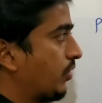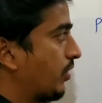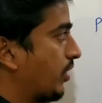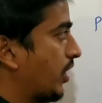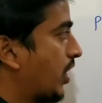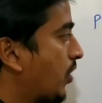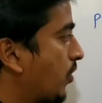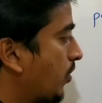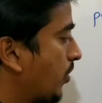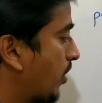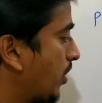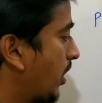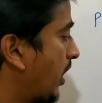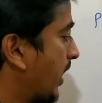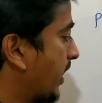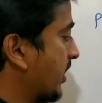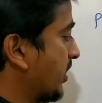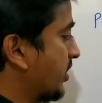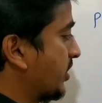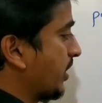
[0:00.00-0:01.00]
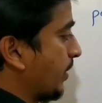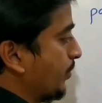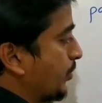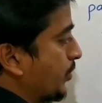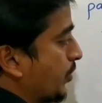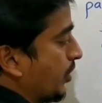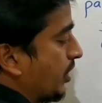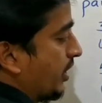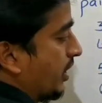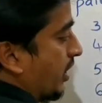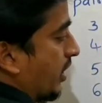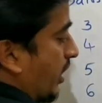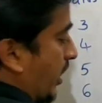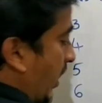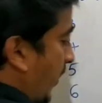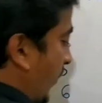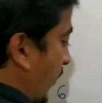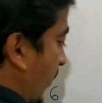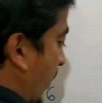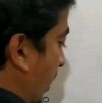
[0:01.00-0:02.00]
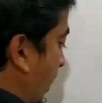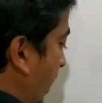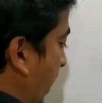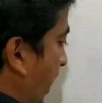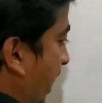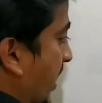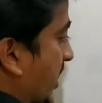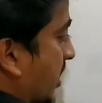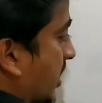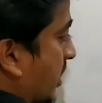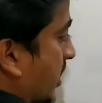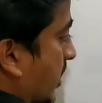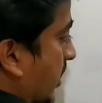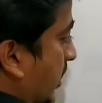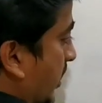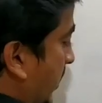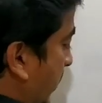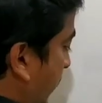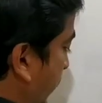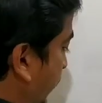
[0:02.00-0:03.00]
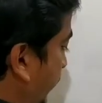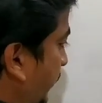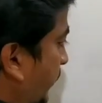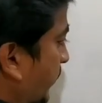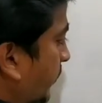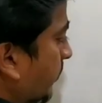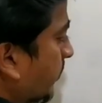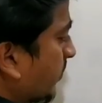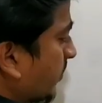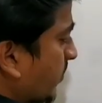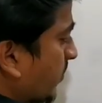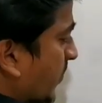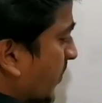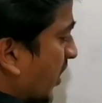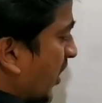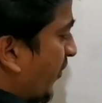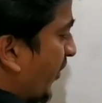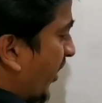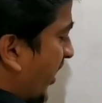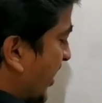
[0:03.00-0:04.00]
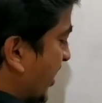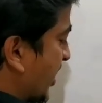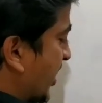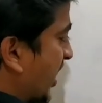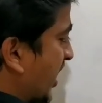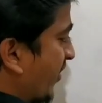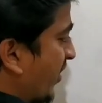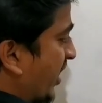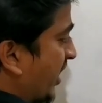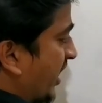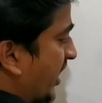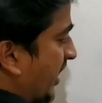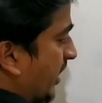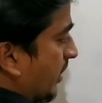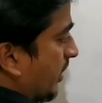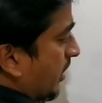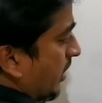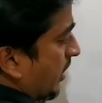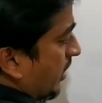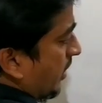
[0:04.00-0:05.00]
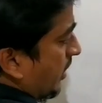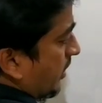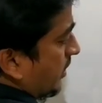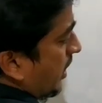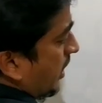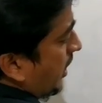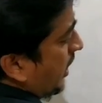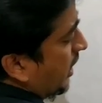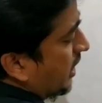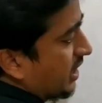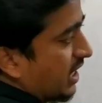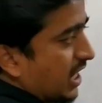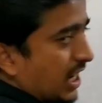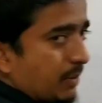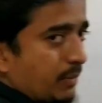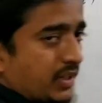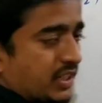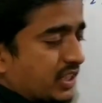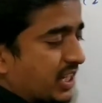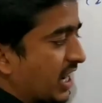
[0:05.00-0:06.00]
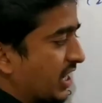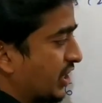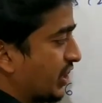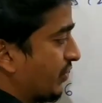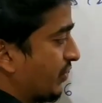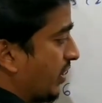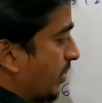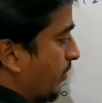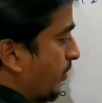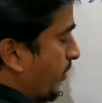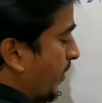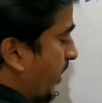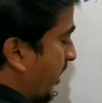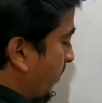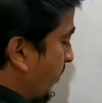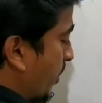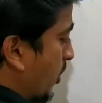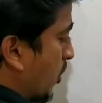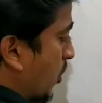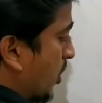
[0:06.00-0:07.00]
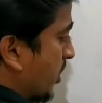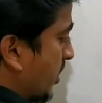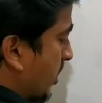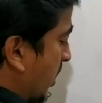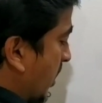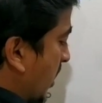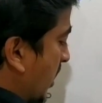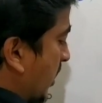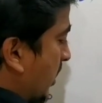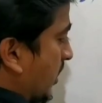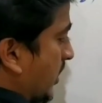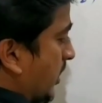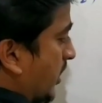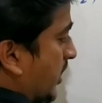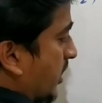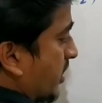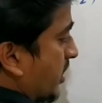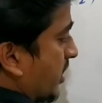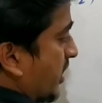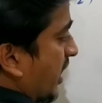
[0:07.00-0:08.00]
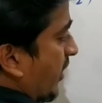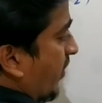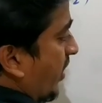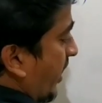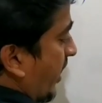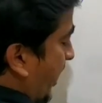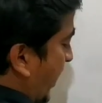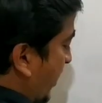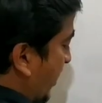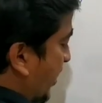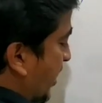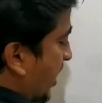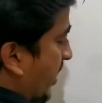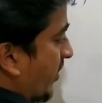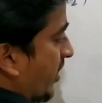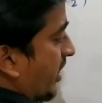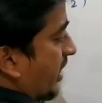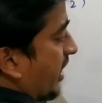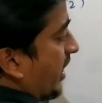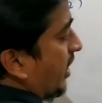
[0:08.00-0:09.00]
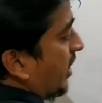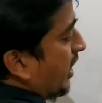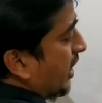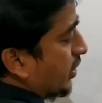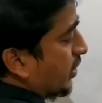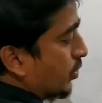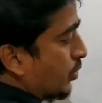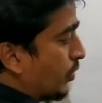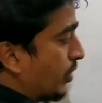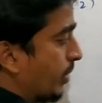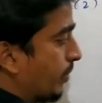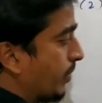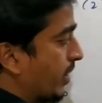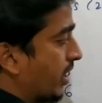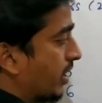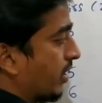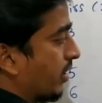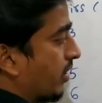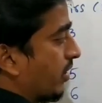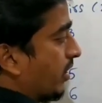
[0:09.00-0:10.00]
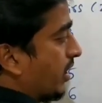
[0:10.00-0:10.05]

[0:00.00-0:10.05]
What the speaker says: Now let us substitute here. If A is if it is 70, then it can be satisfied because 70 into 70 there is no remainder.